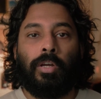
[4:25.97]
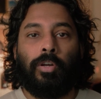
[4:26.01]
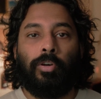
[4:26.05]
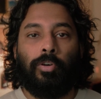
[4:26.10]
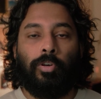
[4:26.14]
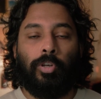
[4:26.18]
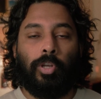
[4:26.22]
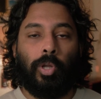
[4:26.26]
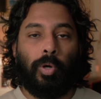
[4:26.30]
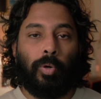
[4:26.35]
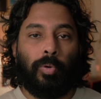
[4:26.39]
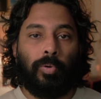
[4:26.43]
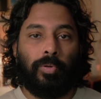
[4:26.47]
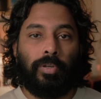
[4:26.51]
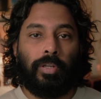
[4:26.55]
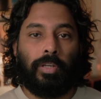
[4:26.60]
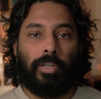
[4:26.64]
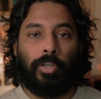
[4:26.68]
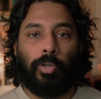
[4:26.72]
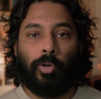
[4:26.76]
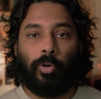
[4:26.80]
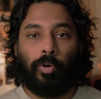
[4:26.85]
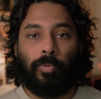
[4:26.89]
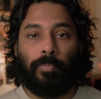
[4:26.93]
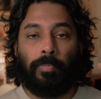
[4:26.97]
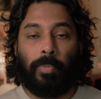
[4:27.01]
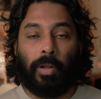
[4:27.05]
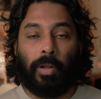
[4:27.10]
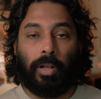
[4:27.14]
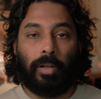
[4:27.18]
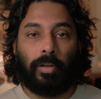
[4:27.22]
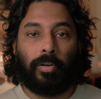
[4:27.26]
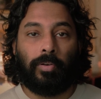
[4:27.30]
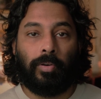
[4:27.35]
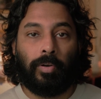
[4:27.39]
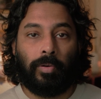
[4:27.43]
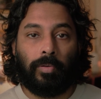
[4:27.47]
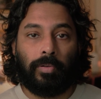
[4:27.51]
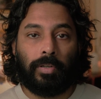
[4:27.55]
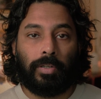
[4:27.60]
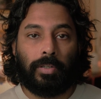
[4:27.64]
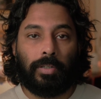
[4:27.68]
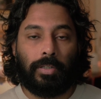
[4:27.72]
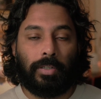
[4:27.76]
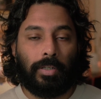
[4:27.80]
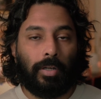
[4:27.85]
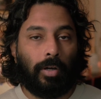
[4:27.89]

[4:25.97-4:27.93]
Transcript: load your bulk roller